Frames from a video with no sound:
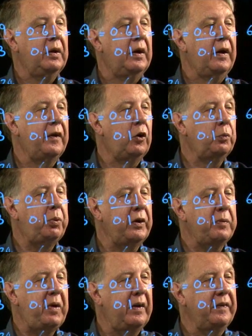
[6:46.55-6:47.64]
And the whole point
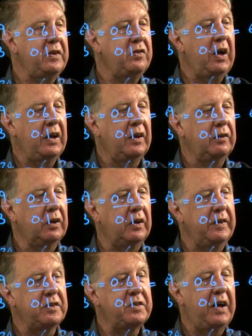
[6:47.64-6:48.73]
about this yellow
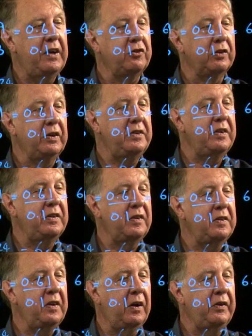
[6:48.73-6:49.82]
line, the tangent, is it
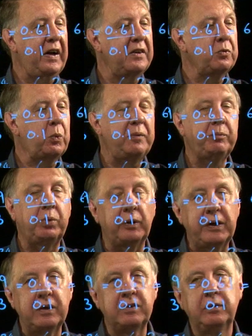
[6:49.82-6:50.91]
only has 1
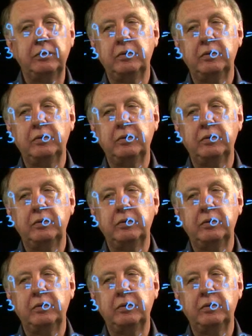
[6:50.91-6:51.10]
point.